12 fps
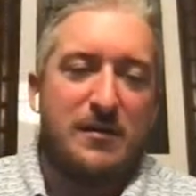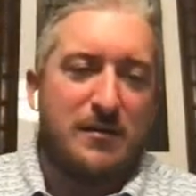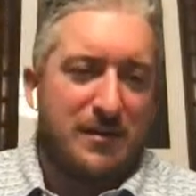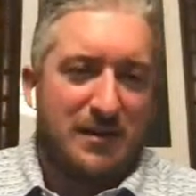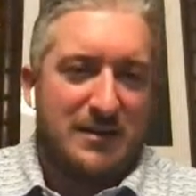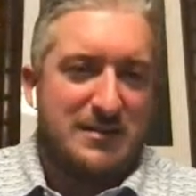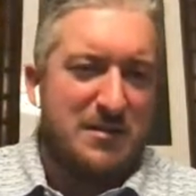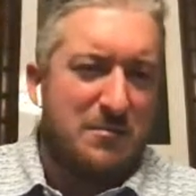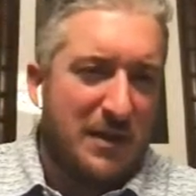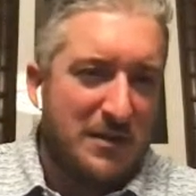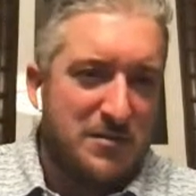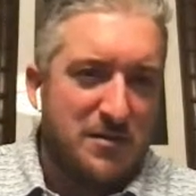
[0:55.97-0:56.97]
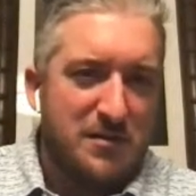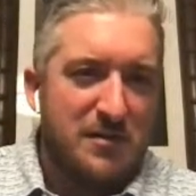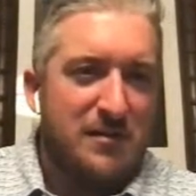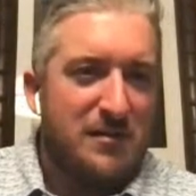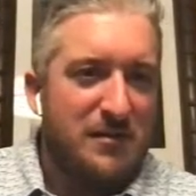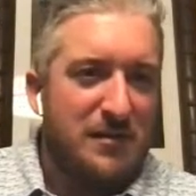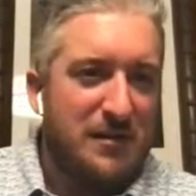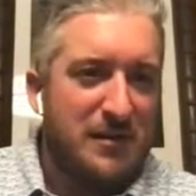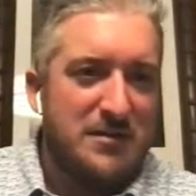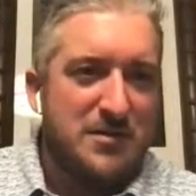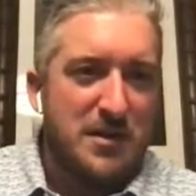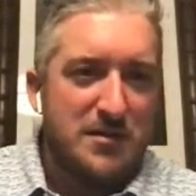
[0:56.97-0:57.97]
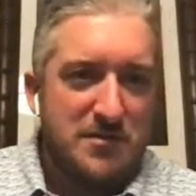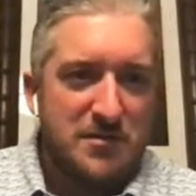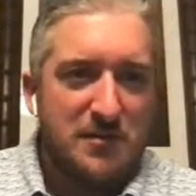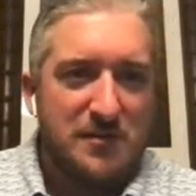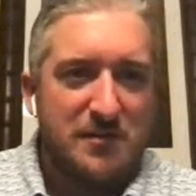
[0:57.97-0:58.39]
can I say, major exchange?